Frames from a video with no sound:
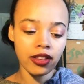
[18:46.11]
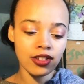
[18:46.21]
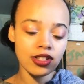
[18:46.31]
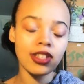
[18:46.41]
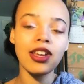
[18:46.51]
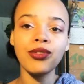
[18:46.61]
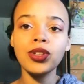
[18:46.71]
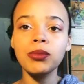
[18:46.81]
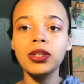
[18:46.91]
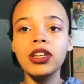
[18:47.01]
this could
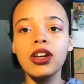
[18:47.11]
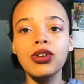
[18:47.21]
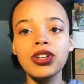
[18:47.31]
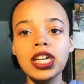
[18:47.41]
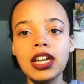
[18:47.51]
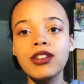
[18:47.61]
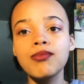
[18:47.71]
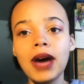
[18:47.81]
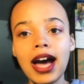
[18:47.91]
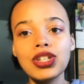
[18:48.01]
definitely be a creative
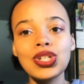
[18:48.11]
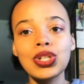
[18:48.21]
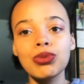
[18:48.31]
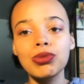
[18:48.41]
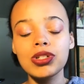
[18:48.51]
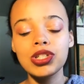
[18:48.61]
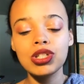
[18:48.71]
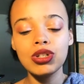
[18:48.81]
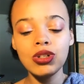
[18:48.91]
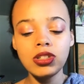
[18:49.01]
passion or
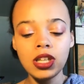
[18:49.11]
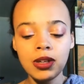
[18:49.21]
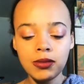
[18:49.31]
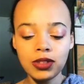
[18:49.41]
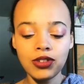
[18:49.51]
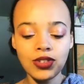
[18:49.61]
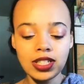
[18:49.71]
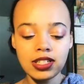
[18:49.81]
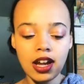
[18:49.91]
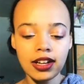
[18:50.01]
pursuit, if
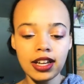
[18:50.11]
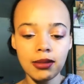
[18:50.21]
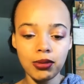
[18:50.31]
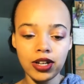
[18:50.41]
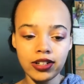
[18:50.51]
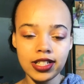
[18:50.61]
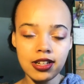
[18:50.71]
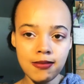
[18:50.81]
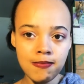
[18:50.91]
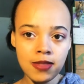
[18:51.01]
it's not a
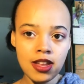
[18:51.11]
person.